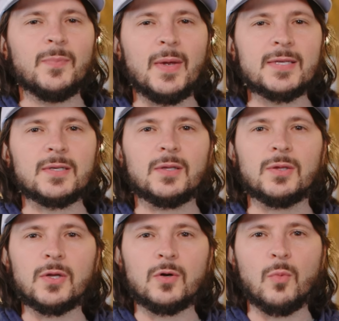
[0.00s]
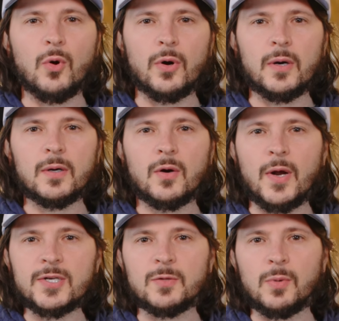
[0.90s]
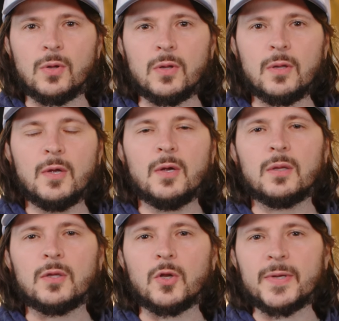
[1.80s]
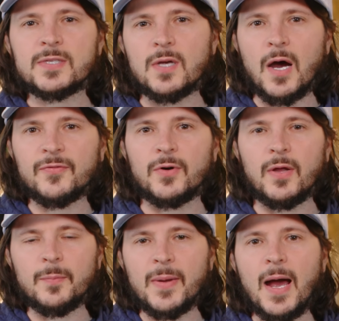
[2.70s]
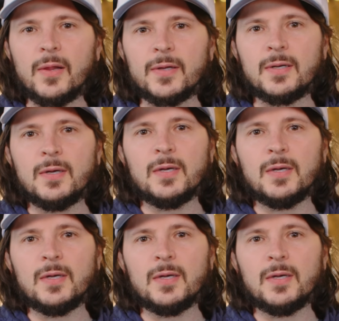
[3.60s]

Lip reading: Makes it a little more crushable, a little bit softer on the palate,